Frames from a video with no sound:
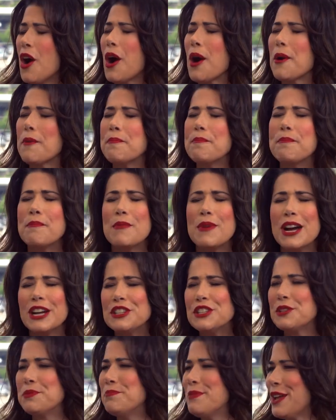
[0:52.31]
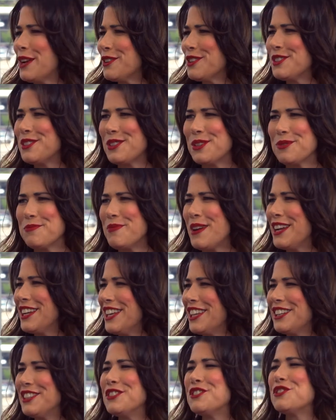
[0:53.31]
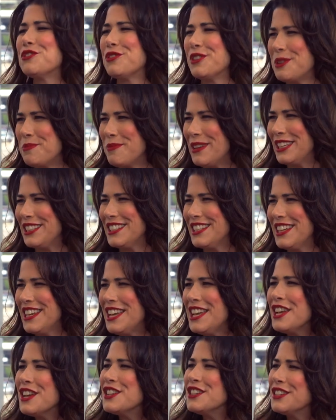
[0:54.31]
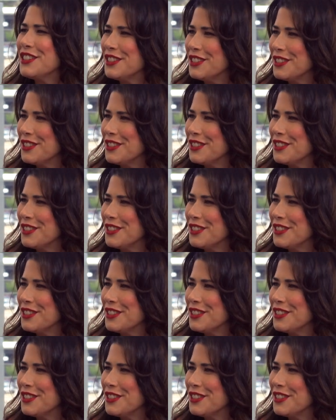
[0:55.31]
are much better served by getting treatment. Otherwise, you have